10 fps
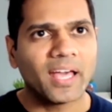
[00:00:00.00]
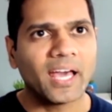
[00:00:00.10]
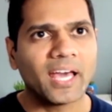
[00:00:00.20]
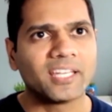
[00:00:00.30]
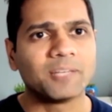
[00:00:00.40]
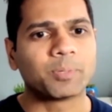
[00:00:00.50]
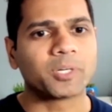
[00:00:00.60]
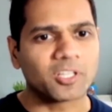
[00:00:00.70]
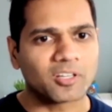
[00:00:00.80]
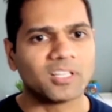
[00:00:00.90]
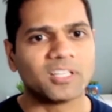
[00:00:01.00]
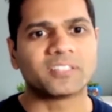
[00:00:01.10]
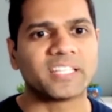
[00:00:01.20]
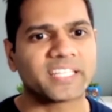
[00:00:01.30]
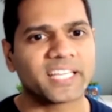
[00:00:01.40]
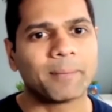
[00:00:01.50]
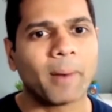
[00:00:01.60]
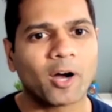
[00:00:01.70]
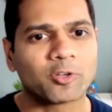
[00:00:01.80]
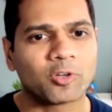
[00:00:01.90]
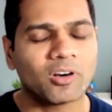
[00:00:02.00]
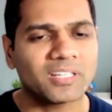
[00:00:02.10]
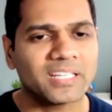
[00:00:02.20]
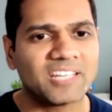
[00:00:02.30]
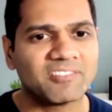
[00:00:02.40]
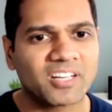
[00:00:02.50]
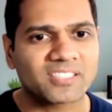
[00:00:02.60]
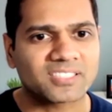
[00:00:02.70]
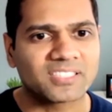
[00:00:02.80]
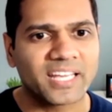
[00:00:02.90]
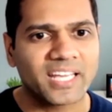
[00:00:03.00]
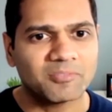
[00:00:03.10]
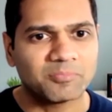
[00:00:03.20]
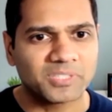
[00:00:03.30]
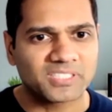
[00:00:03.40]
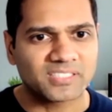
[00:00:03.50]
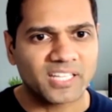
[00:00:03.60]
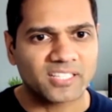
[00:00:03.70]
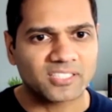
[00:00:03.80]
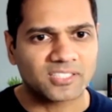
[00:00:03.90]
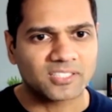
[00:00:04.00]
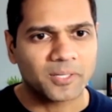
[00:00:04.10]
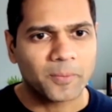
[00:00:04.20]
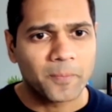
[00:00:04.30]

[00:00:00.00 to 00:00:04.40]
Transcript: and in particular, thinking about your investor day presentation.